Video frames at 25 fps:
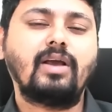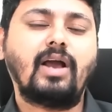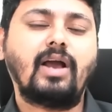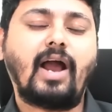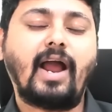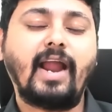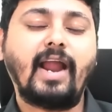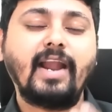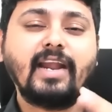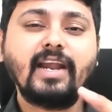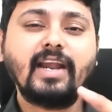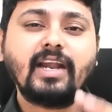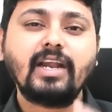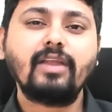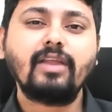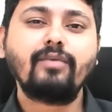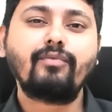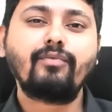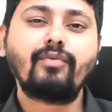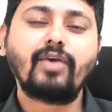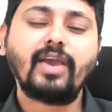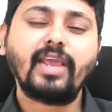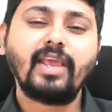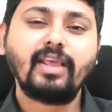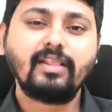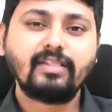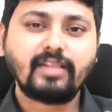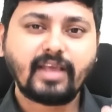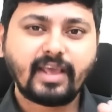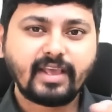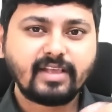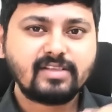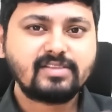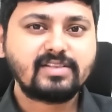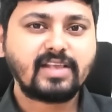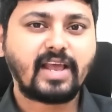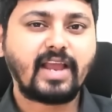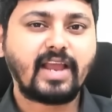Identifying the
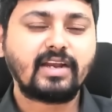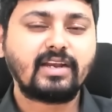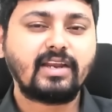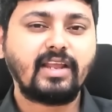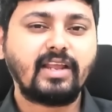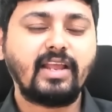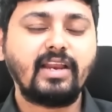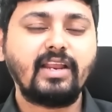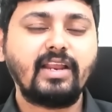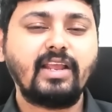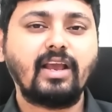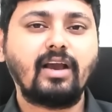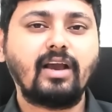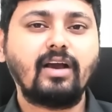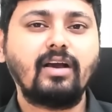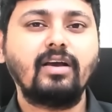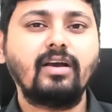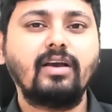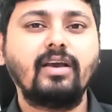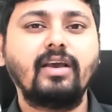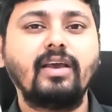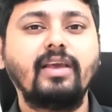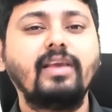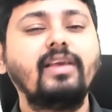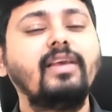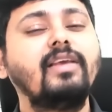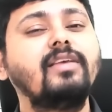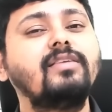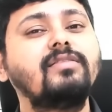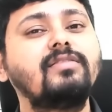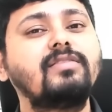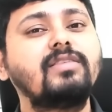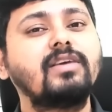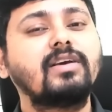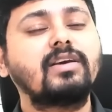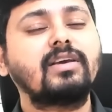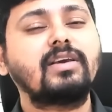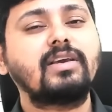exact area is
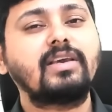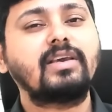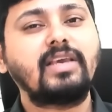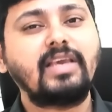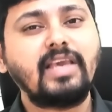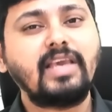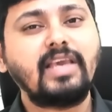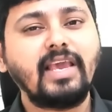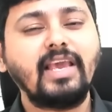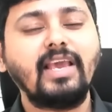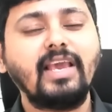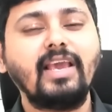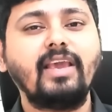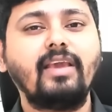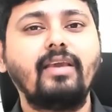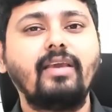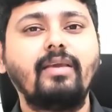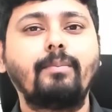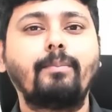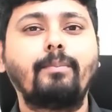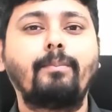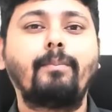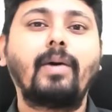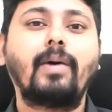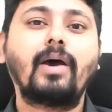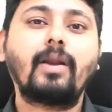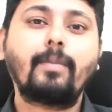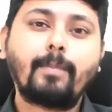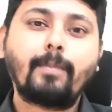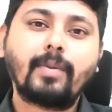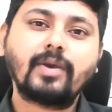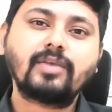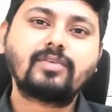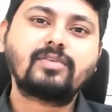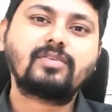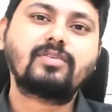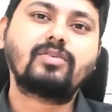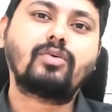the key
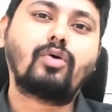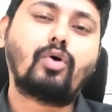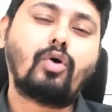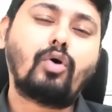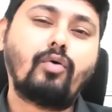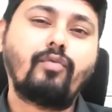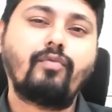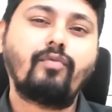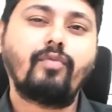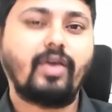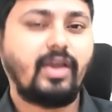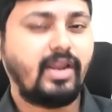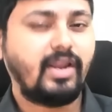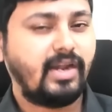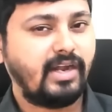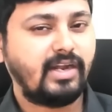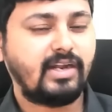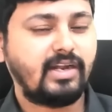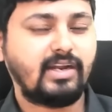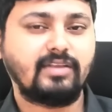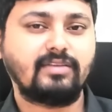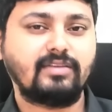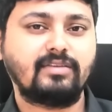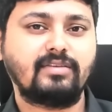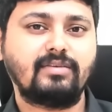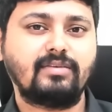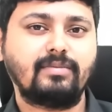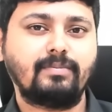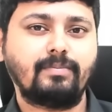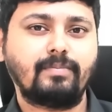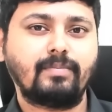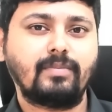purpose of any test.